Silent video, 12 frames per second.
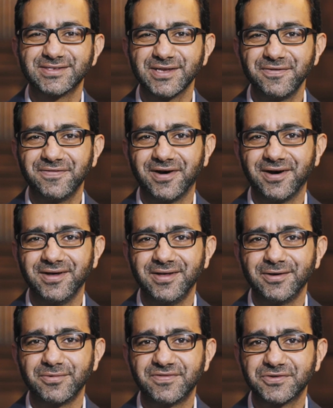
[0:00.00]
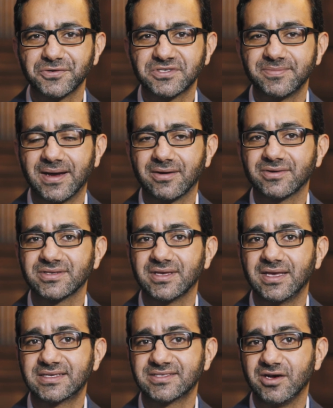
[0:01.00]
So far, we've talked about
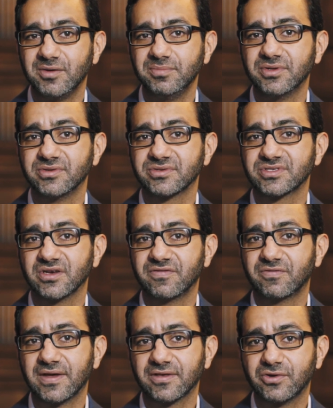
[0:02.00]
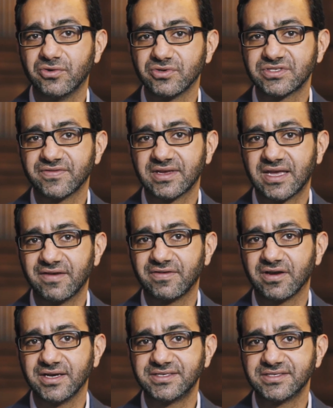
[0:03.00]
examples of where the cause of
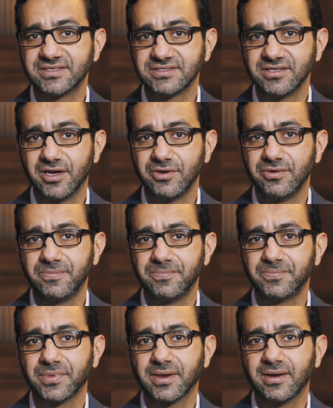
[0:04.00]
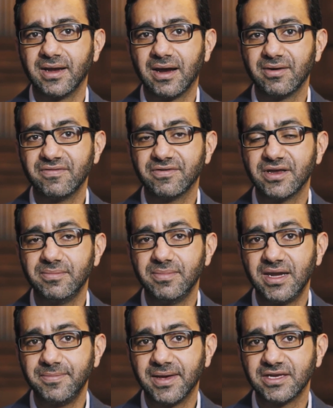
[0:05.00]
encephalitis is known. However, in
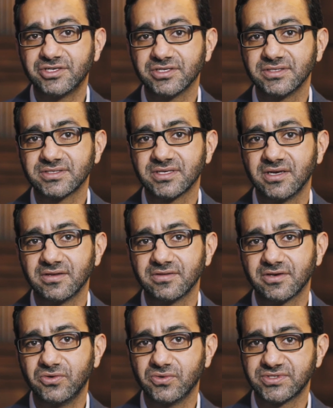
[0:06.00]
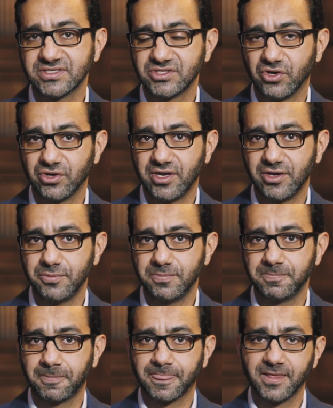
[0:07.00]
many patients, the cause is not known.
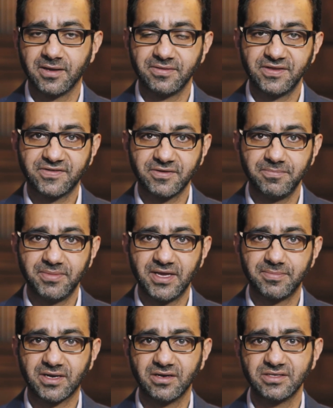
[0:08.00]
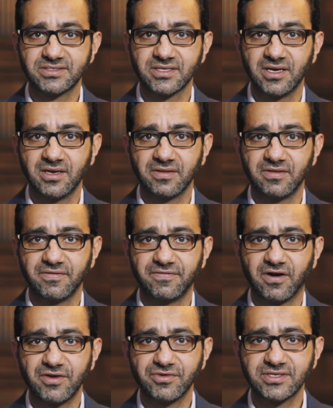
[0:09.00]
This can be because the
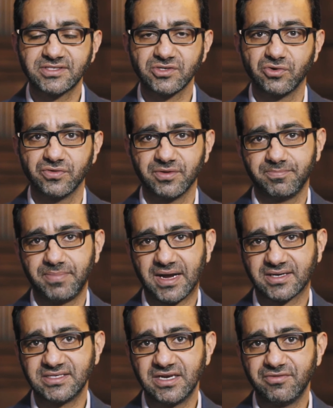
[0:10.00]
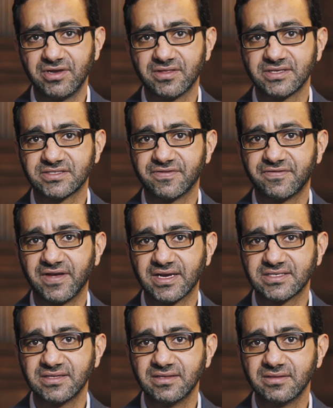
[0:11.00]
virus or the bacteria that's
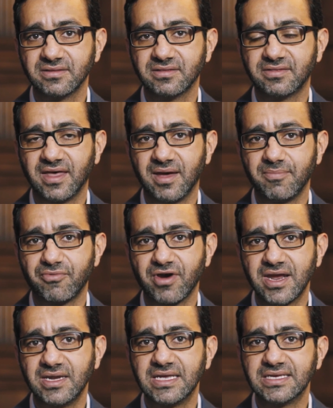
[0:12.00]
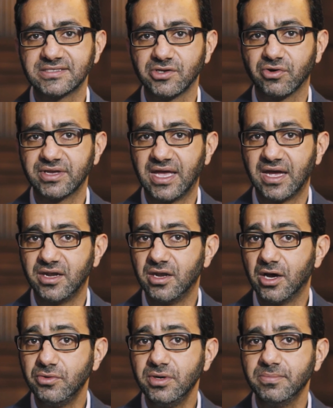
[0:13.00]
affecting their brain is not yet
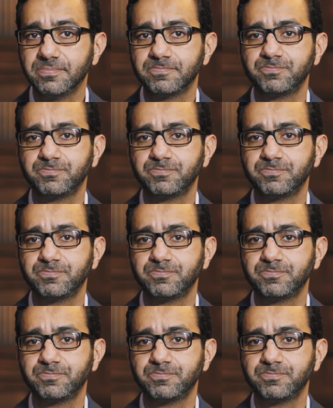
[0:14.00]
known